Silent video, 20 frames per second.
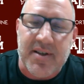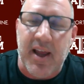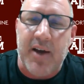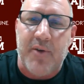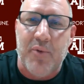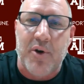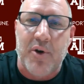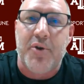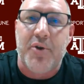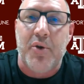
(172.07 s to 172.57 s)

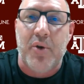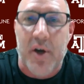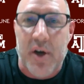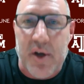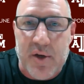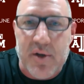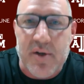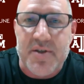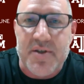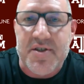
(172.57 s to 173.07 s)
Like we're doing a
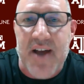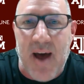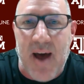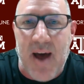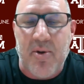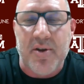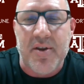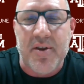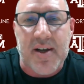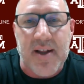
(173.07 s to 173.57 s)
good
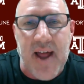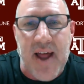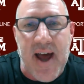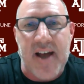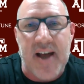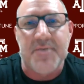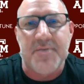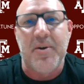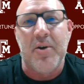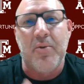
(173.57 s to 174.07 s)
job on the
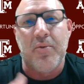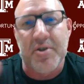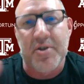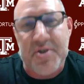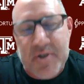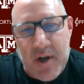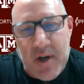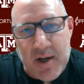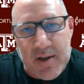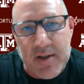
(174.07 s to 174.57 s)
glass, but we're
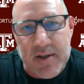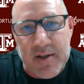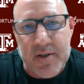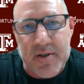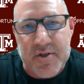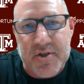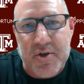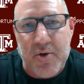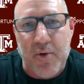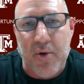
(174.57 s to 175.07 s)
struggling
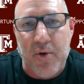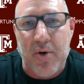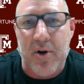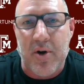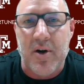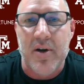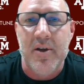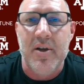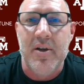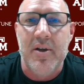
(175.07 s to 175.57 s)
to
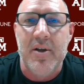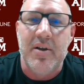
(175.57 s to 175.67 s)
score.